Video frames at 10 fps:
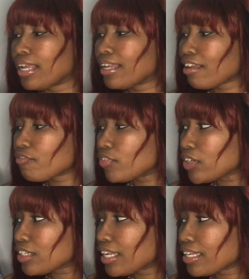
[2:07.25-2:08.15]
And I
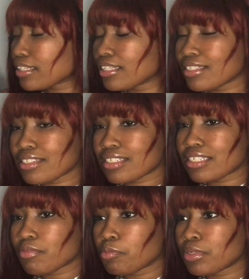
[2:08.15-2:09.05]
feel like this
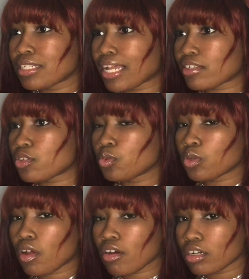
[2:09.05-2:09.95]
was not too
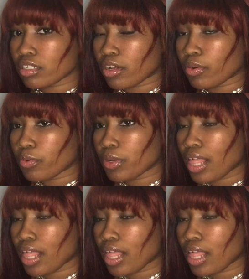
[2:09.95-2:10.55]
long ago.